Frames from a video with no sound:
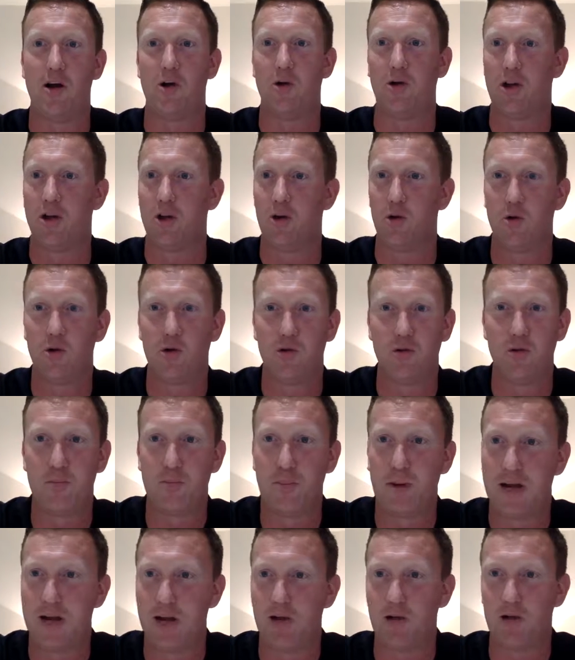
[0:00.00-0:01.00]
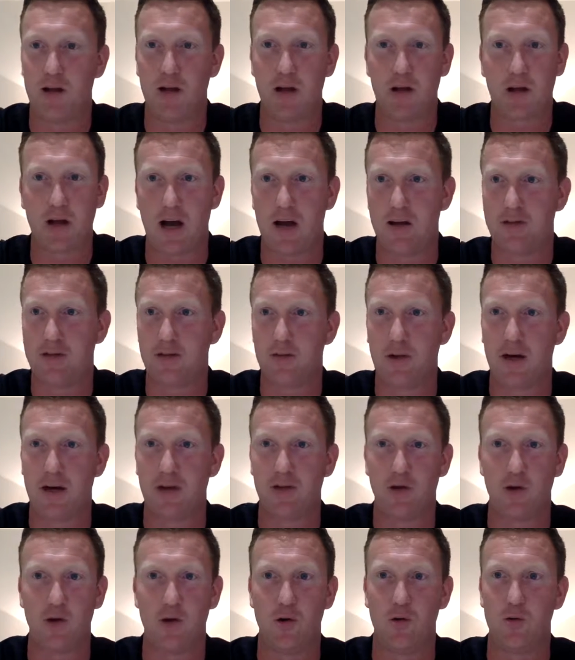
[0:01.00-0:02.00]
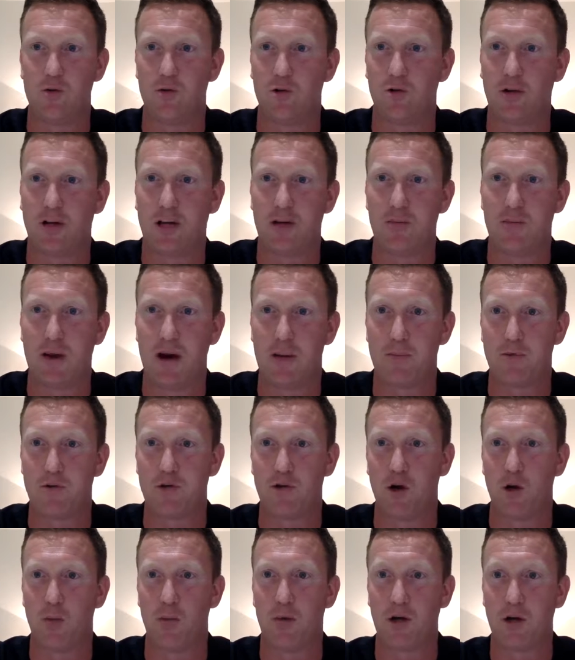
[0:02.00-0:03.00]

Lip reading: or they'd order a beer, or they'd go into McDonald's or a kebab shop